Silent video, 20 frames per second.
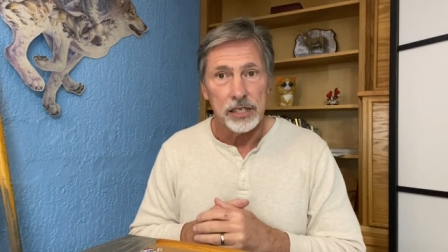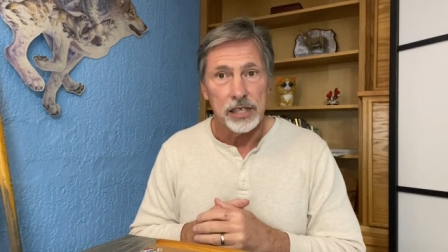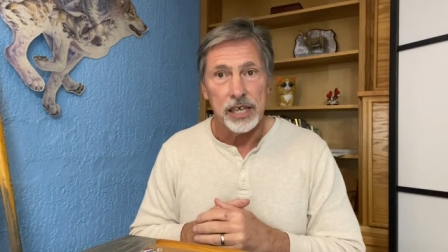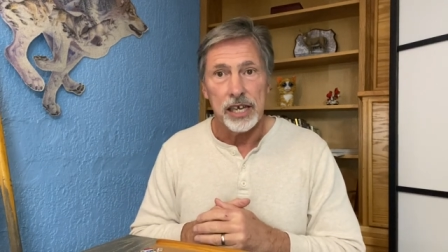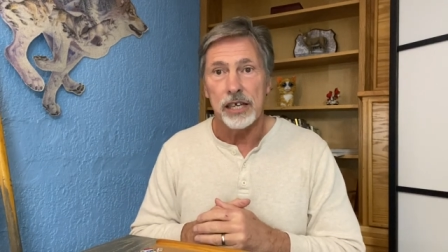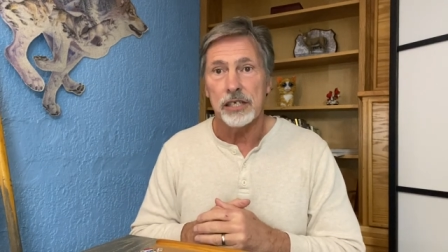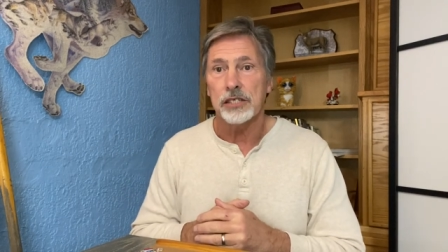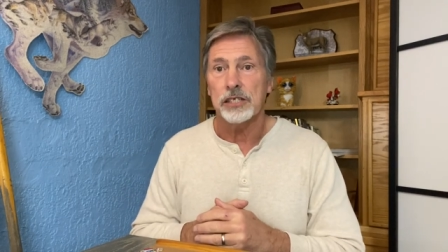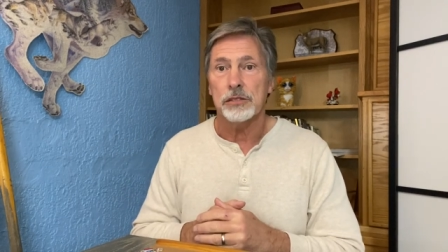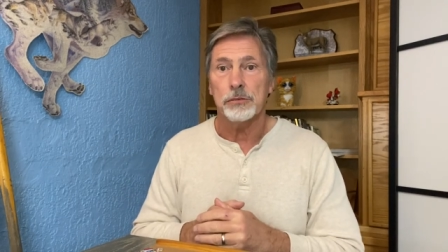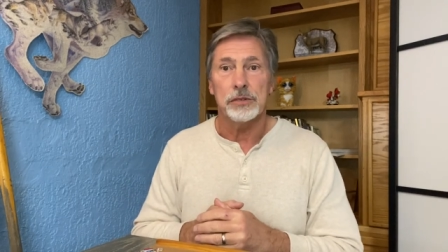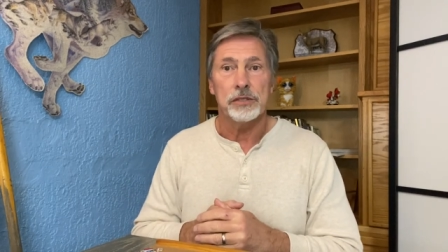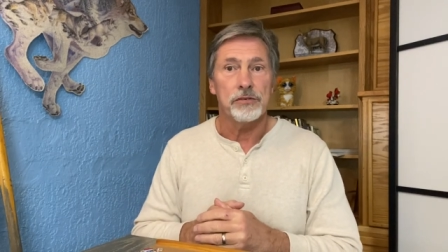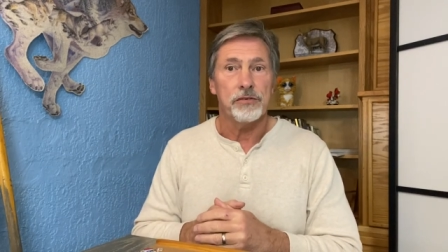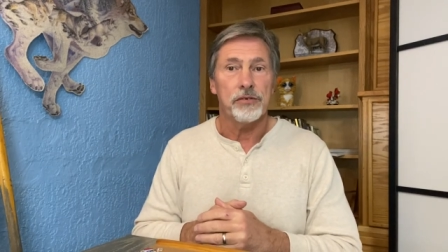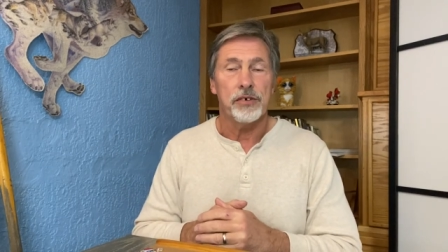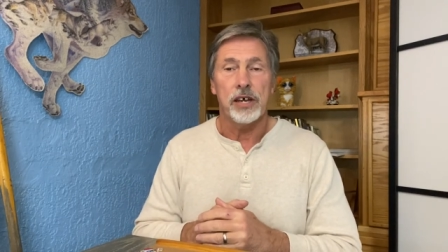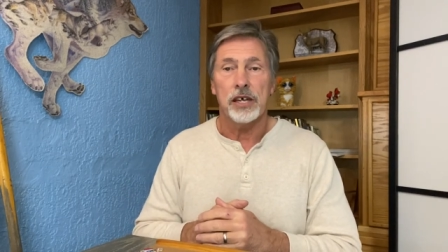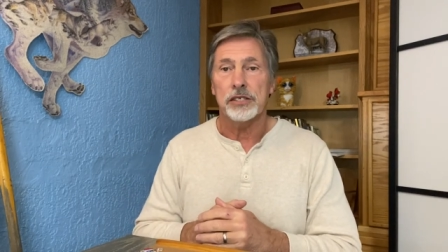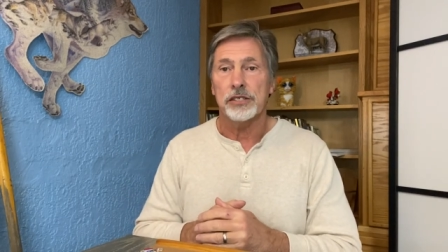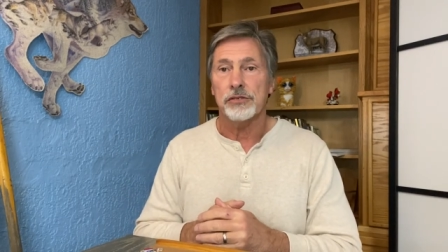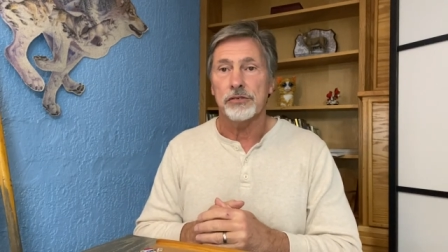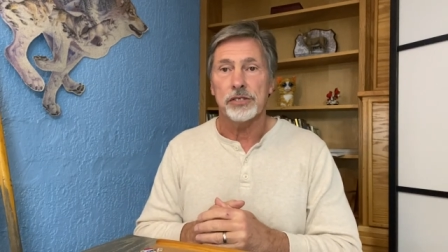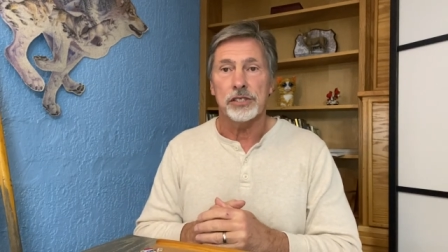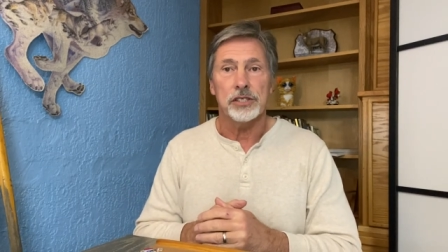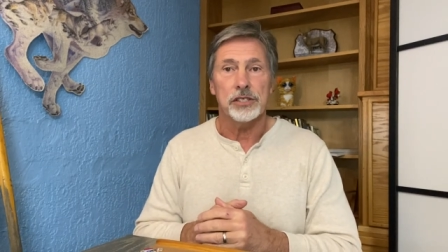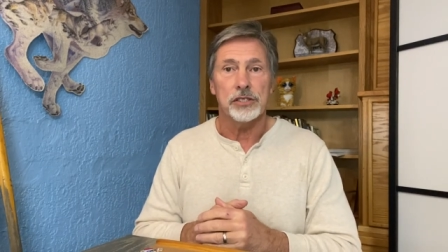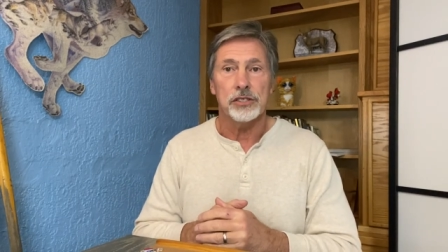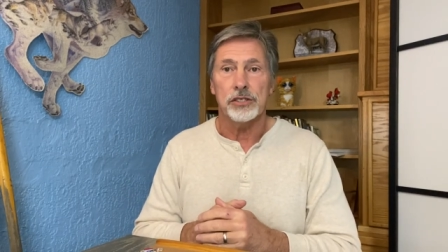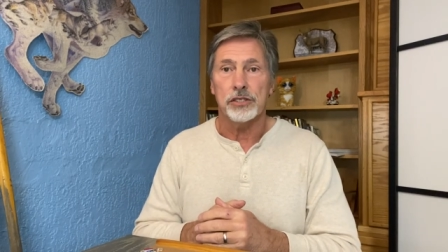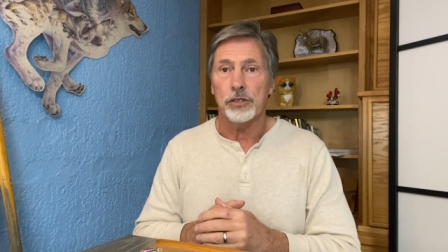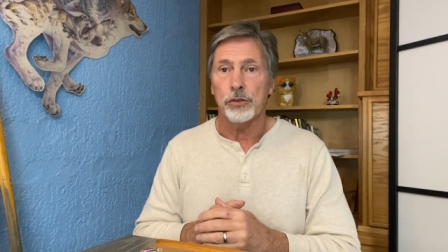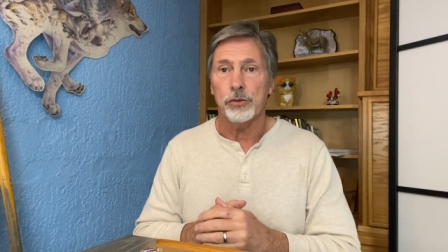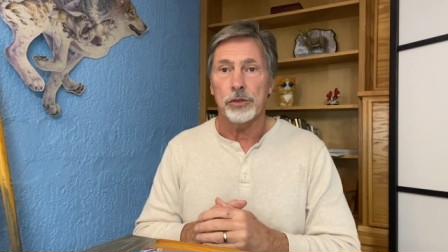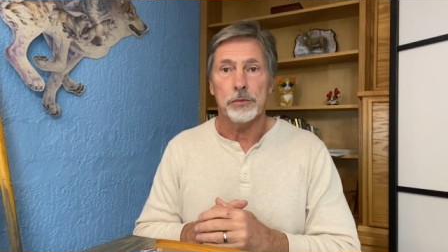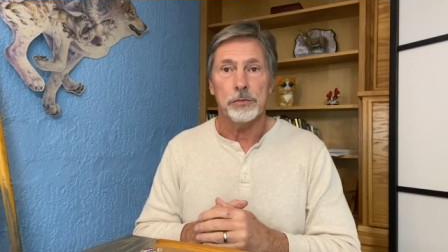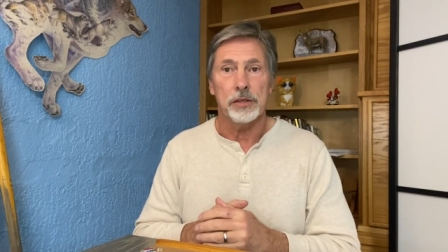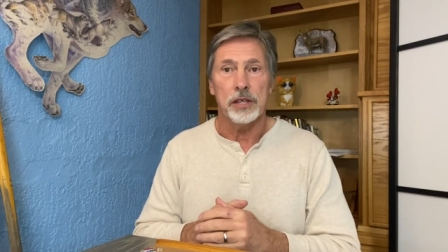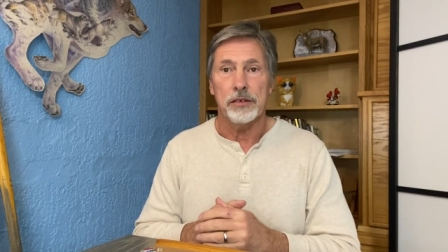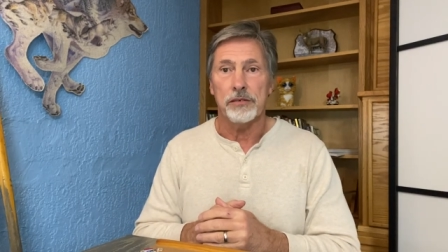calcium, and phosphorus and
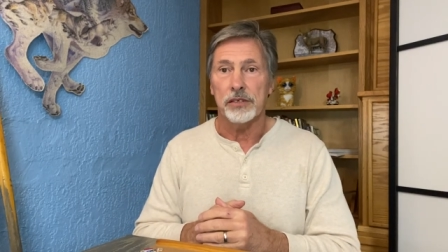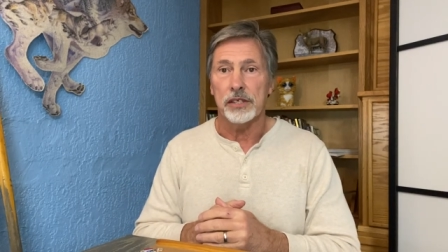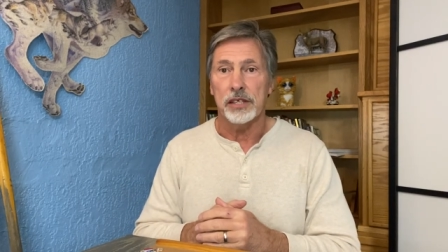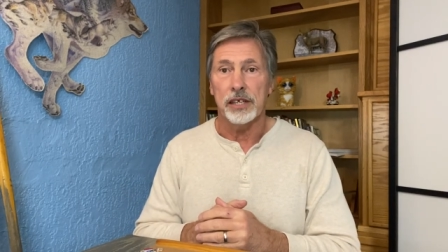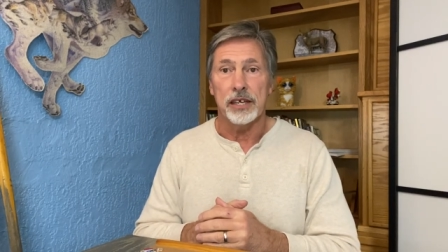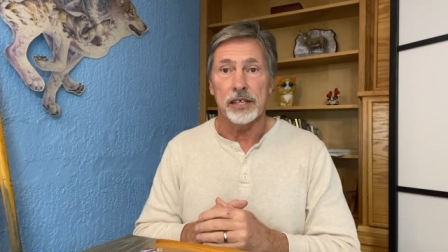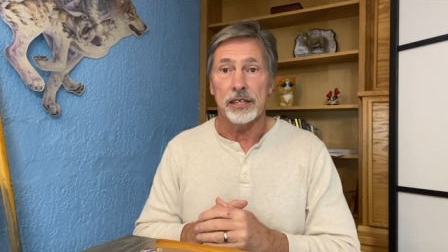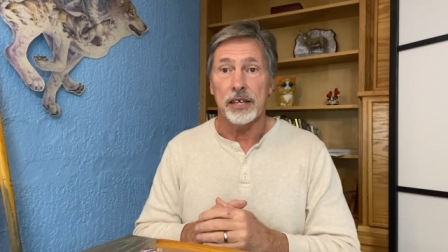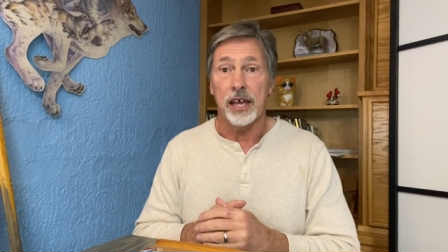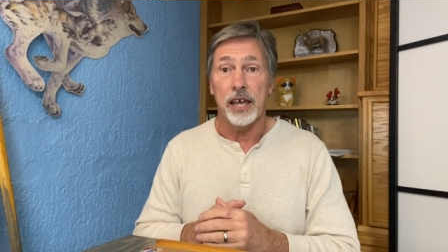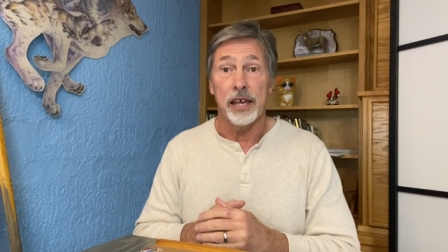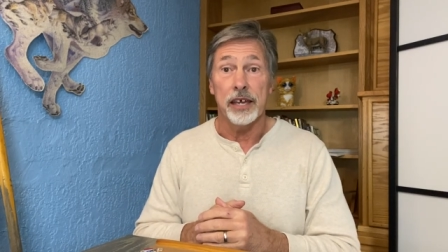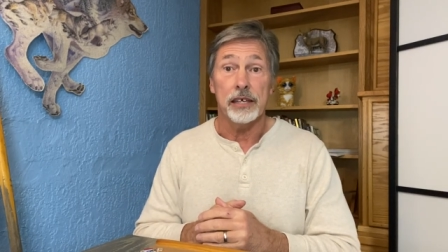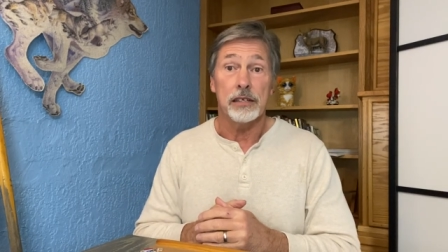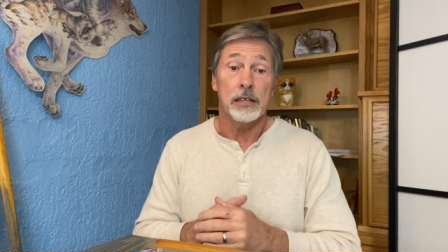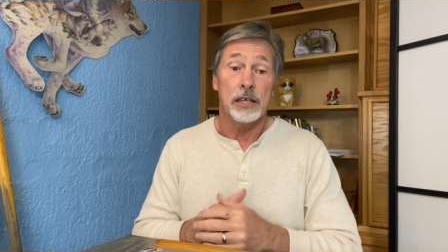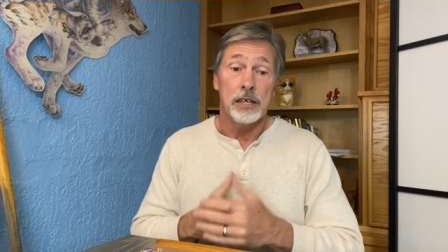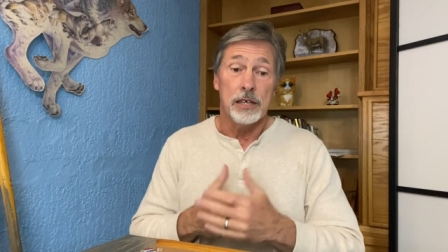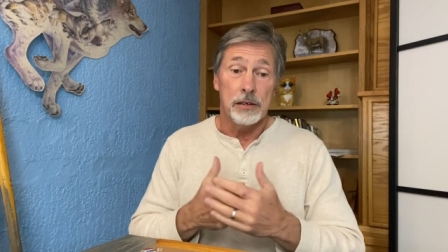sodium level in that diet?